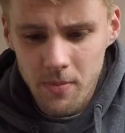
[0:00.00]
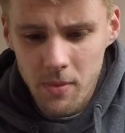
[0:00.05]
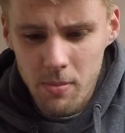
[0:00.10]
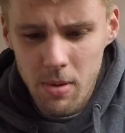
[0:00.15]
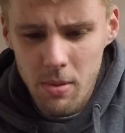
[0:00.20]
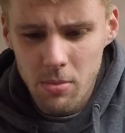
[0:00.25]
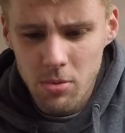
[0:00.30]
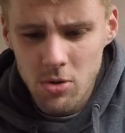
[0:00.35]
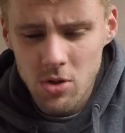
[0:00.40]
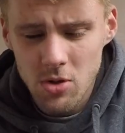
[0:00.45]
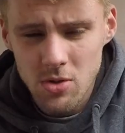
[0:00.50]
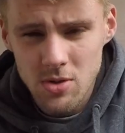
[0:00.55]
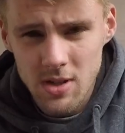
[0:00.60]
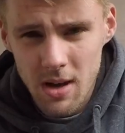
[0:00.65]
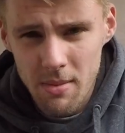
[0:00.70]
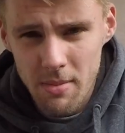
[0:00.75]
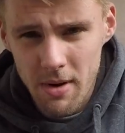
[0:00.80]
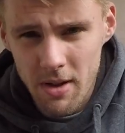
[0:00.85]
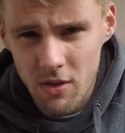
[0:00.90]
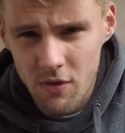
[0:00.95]
People do say
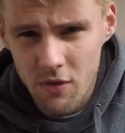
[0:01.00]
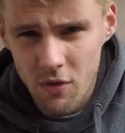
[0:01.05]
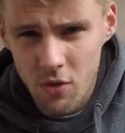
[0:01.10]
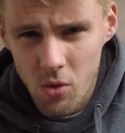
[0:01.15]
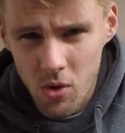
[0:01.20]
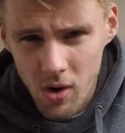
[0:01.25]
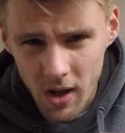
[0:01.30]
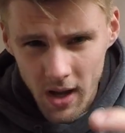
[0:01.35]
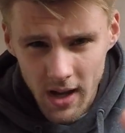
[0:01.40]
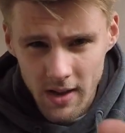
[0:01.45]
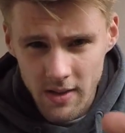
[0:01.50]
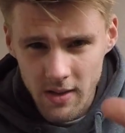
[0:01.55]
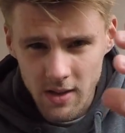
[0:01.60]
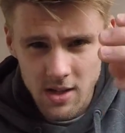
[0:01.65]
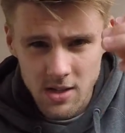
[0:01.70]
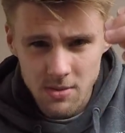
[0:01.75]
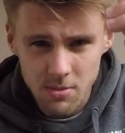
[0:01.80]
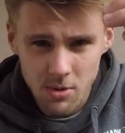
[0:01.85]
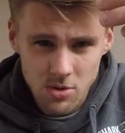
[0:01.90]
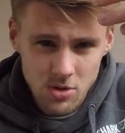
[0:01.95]
about the 4K that you're
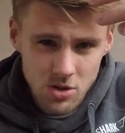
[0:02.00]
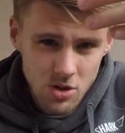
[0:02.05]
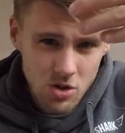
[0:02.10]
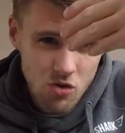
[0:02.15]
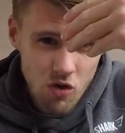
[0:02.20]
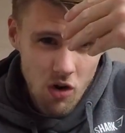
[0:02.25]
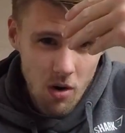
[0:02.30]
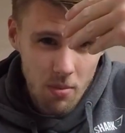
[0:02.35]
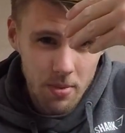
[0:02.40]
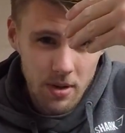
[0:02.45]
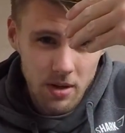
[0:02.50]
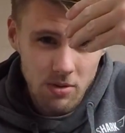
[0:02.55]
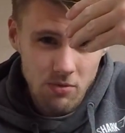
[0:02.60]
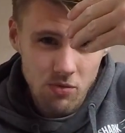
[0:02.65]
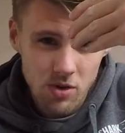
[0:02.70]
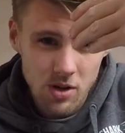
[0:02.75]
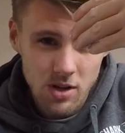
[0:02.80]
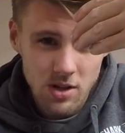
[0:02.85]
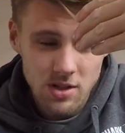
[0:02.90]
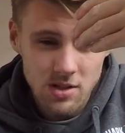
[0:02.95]
supposed to crop in
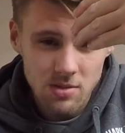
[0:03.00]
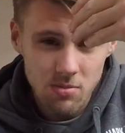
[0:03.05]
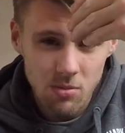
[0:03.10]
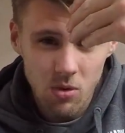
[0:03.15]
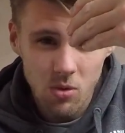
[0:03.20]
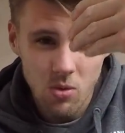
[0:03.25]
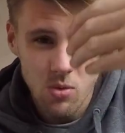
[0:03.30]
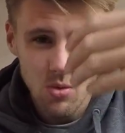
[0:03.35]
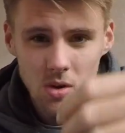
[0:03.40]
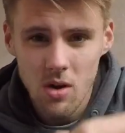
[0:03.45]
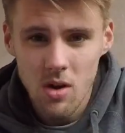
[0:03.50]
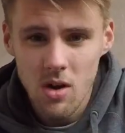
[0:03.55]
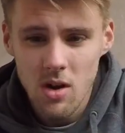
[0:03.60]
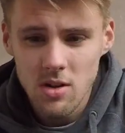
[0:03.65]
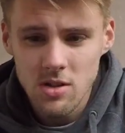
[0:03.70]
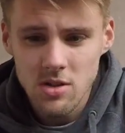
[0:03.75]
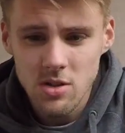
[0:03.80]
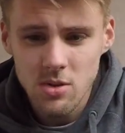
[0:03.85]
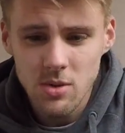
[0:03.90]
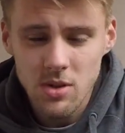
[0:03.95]
really small,
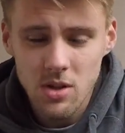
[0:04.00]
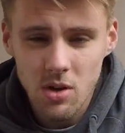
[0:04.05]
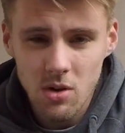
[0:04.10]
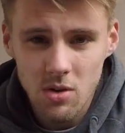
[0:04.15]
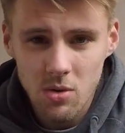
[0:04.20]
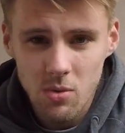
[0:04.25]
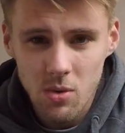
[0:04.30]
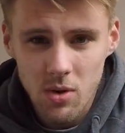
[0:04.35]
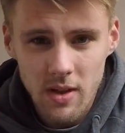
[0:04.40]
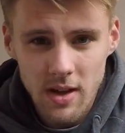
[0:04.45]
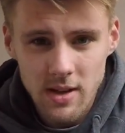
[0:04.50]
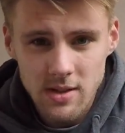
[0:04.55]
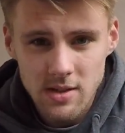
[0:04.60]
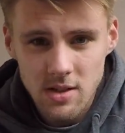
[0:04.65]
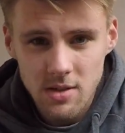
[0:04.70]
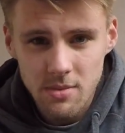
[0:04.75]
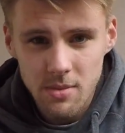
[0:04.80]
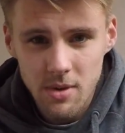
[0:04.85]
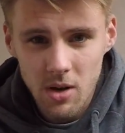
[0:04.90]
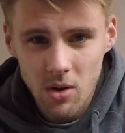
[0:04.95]
so I don't know what that's
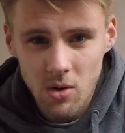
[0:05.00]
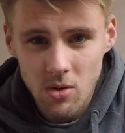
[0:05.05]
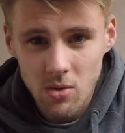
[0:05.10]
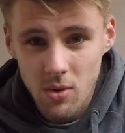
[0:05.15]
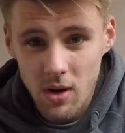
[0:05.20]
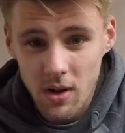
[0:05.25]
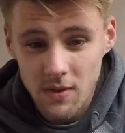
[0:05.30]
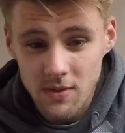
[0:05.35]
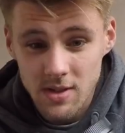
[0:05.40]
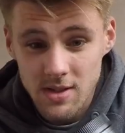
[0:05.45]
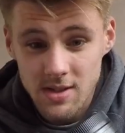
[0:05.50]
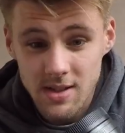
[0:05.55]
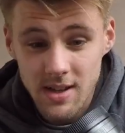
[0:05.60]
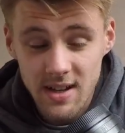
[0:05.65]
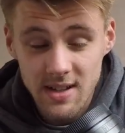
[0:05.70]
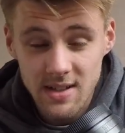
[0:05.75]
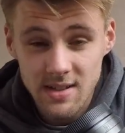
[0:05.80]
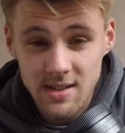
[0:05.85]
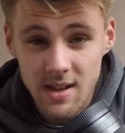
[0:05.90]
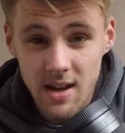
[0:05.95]
going to be like. We'll have to
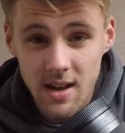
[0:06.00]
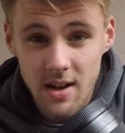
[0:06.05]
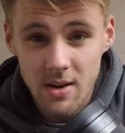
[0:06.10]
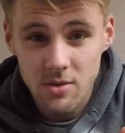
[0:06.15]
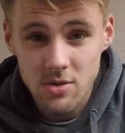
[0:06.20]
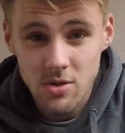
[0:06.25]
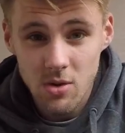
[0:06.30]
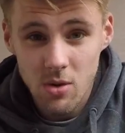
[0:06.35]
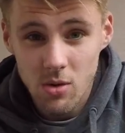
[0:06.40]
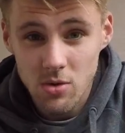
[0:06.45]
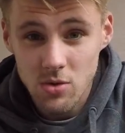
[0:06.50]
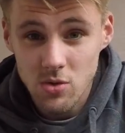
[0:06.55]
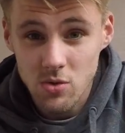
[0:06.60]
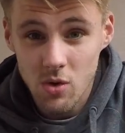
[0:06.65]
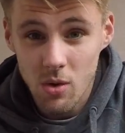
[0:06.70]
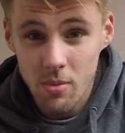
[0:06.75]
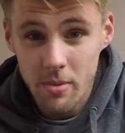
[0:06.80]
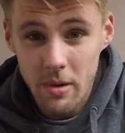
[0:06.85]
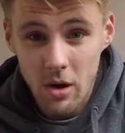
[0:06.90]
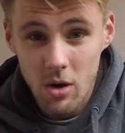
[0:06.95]
test that, so I'll
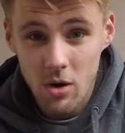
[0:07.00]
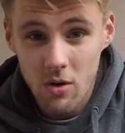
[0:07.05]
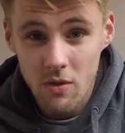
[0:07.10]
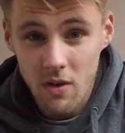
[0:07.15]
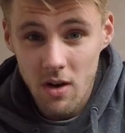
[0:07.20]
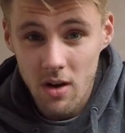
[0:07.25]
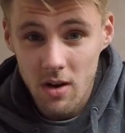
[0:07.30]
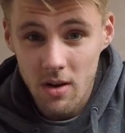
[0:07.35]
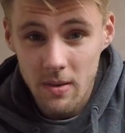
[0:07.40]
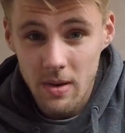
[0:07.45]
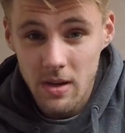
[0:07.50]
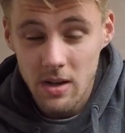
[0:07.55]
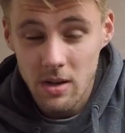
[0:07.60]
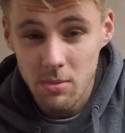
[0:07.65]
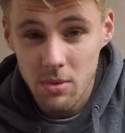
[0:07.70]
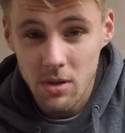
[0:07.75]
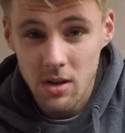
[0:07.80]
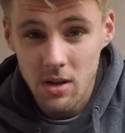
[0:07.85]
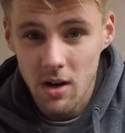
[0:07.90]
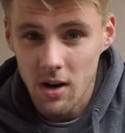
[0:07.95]
swap it over in a
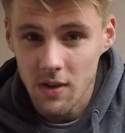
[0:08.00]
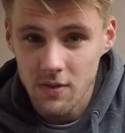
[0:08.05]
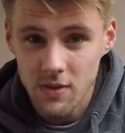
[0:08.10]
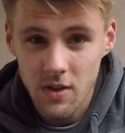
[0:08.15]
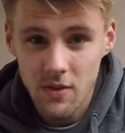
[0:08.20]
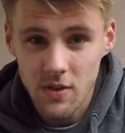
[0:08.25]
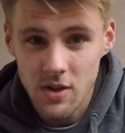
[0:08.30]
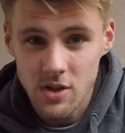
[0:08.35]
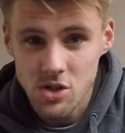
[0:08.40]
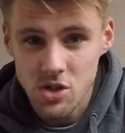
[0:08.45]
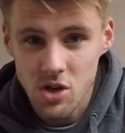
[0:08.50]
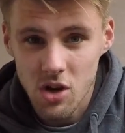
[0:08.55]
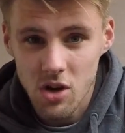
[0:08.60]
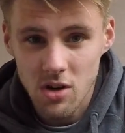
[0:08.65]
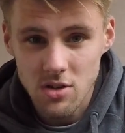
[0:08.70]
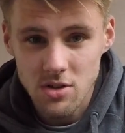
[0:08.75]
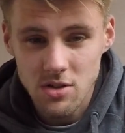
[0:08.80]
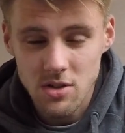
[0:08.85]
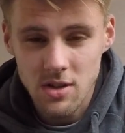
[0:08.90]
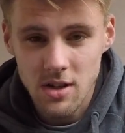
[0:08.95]
minute. I'll have to give it a
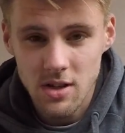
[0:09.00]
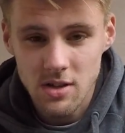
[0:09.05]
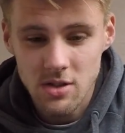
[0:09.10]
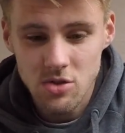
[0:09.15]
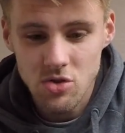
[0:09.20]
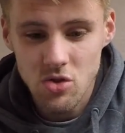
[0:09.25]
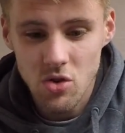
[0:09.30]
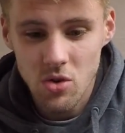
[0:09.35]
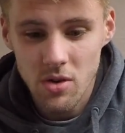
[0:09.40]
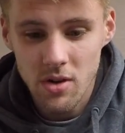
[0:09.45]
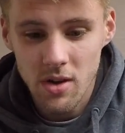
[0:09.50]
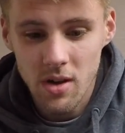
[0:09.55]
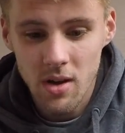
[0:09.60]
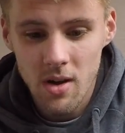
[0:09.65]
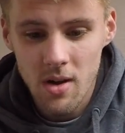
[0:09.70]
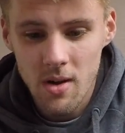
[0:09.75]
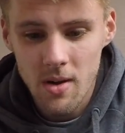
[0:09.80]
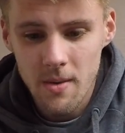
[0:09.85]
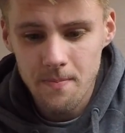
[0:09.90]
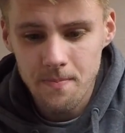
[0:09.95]
charge and then try it.
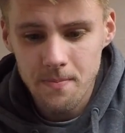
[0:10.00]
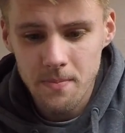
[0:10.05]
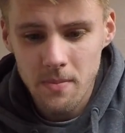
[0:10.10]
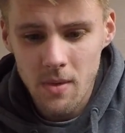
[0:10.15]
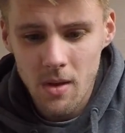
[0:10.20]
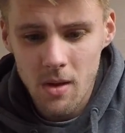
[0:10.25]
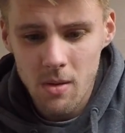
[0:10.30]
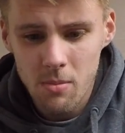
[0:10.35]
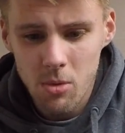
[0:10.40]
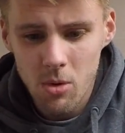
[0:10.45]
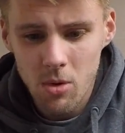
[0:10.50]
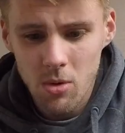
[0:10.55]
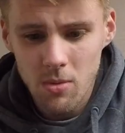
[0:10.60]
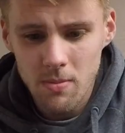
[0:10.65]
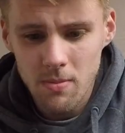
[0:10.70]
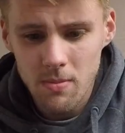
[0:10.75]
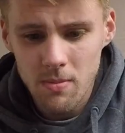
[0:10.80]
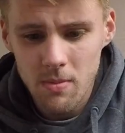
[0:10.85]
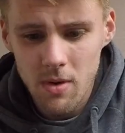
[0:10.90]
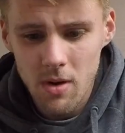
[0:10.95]
But
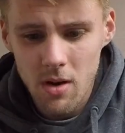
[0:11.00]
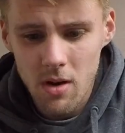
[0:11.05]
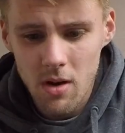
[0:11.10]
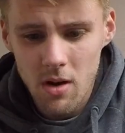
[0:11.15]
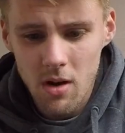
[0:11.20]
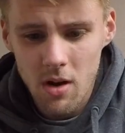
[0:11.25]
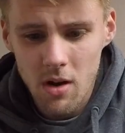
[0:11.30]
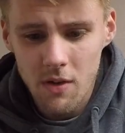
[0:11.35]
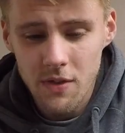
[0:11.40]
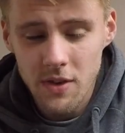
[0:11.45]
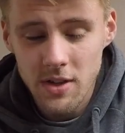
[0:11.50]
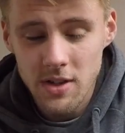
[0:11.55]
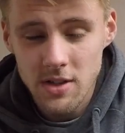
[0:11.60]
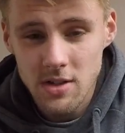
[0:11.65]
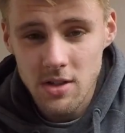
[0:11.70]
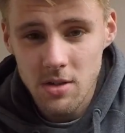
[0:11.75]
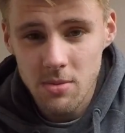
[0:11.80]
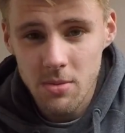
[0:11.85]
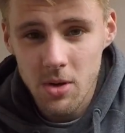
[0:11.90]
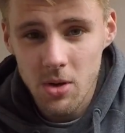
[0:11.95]
I think it's
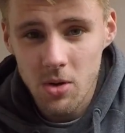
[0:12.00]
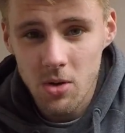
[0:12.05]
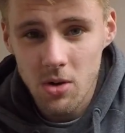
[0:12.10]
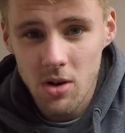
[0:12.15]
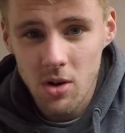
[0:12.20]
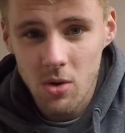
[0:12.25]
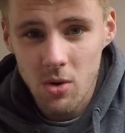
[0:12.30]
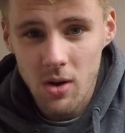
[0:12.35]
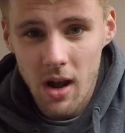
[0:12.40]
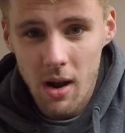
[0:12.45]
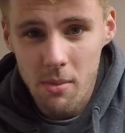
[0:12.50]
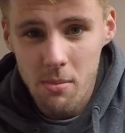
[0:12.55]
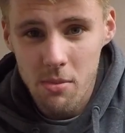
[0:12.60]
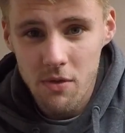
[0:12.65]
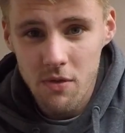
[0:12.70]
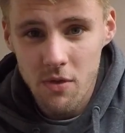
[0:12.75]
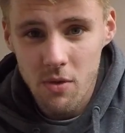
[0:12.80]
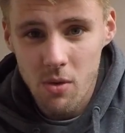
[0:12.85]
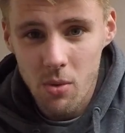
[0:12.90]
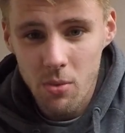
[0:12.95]
going to be a good little camera
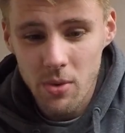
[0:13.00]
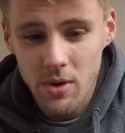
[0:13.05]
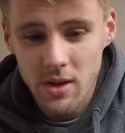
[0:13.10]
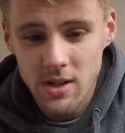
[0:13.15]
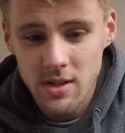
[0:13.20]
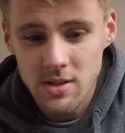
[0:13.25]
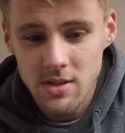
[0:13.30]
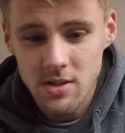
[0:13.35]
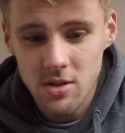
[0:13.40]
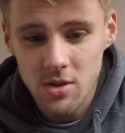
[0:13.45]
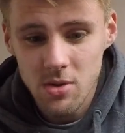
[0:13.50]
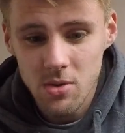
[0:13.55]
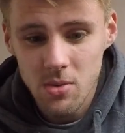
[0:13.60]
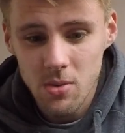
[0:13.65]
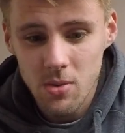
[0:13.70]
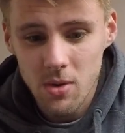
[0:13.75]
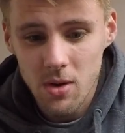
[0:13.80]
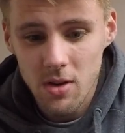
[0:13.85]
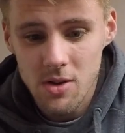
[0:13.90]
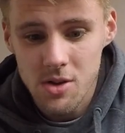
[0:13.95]
for what we need to do
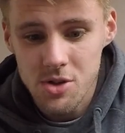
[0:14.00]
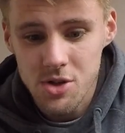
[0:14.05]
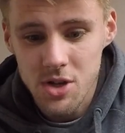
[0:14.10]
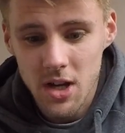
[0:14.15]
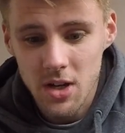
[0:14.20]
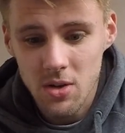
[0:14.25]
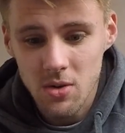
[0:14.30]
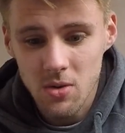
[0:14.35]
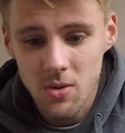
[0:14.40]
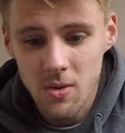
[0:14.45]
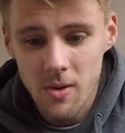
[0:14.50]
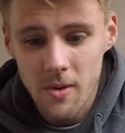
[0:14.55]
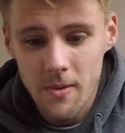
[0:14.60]
on the channel.